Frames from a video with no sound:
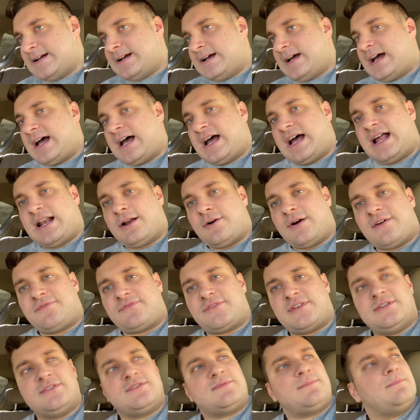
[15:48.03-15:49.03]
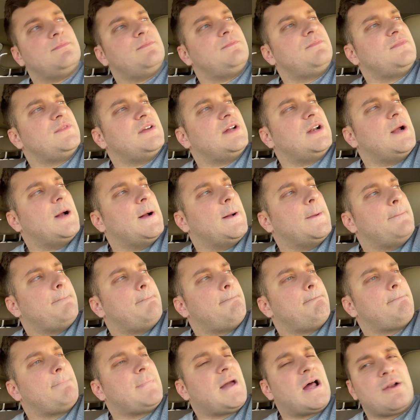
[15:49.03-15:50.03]
I don't have to use, you know,
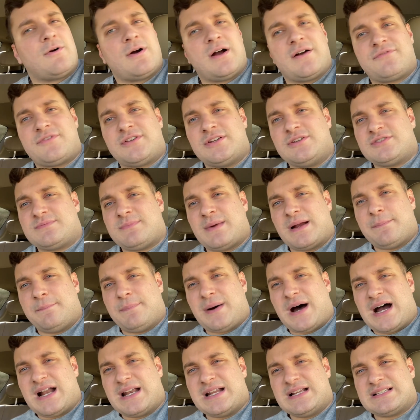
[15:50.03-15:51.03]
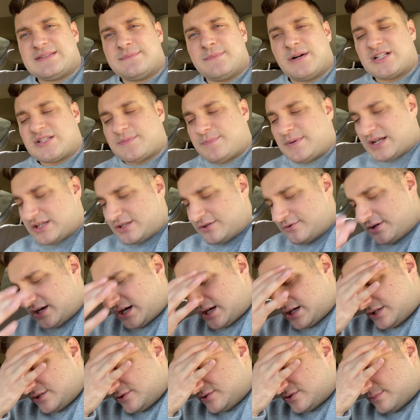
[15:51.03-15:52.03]
I don't have to use my body as much, but I do got
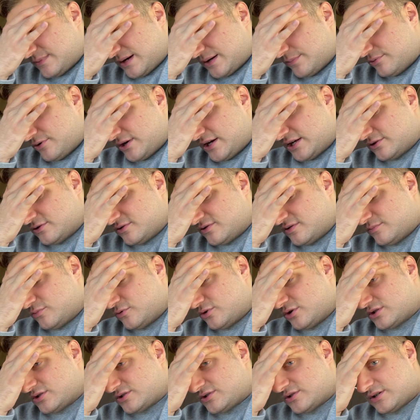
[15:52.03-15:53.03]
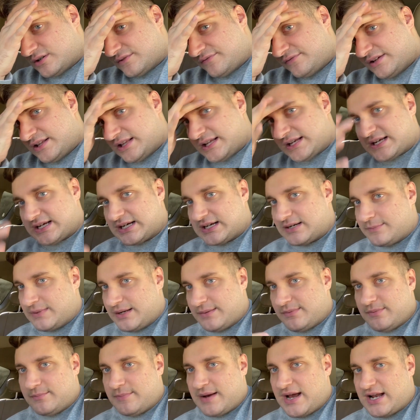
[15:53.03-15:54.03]
to use my brain a little more. So I feel like I can
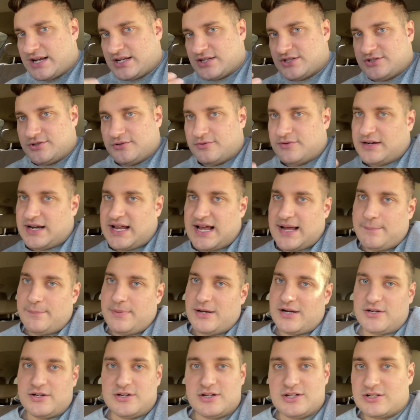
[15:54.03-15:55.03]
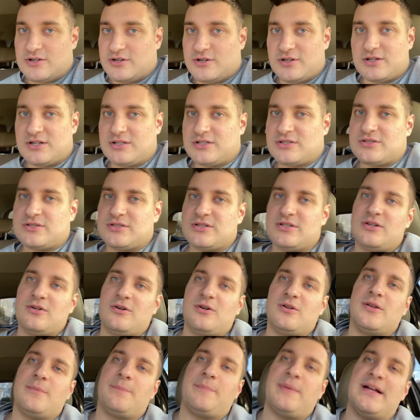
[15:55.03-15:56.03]
maybe manage doing that better. You know, it
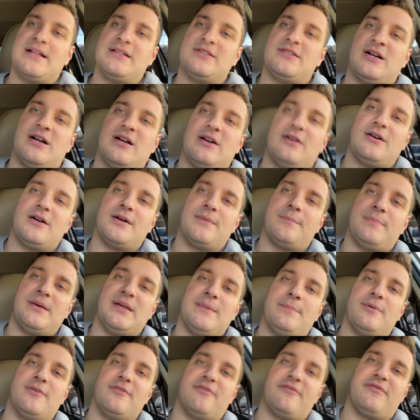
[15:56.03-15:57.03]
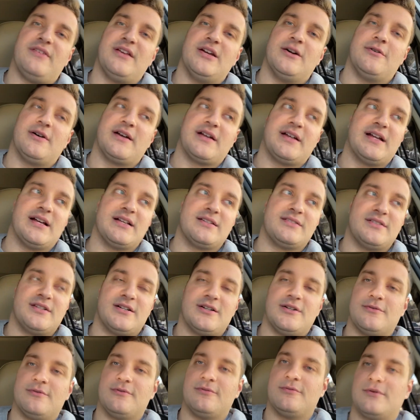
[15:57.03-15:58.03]
all depends how people feel, I guess, you
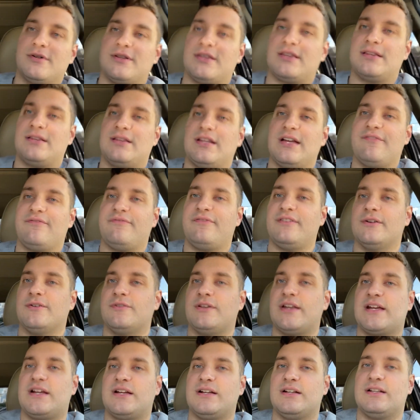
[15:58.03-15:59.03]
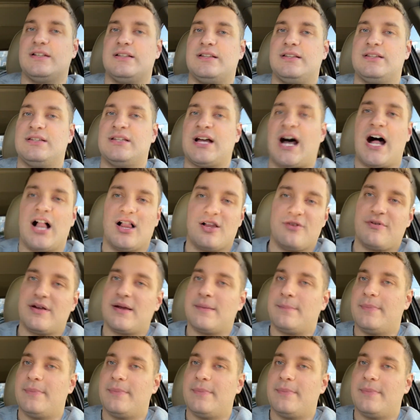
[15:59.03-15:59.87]
know, what they feel they can tolerate